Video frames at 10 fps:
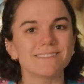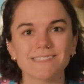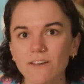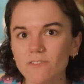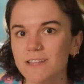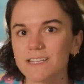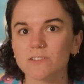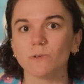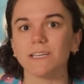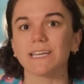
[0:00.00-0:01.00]
7 days
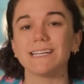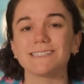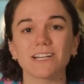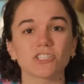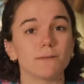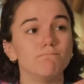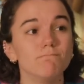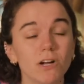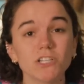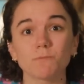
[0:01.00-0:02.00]
a week is actually
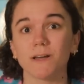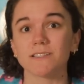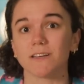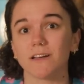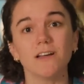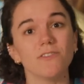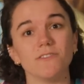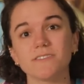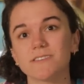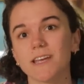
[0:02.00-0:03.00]
much better
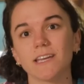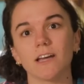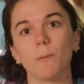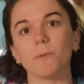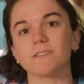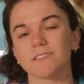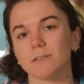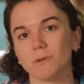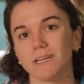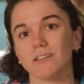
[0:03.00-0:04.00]
than staying up and
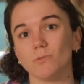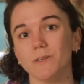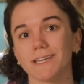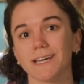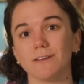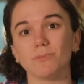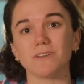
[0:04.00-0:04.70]
sleeping in at the weekend,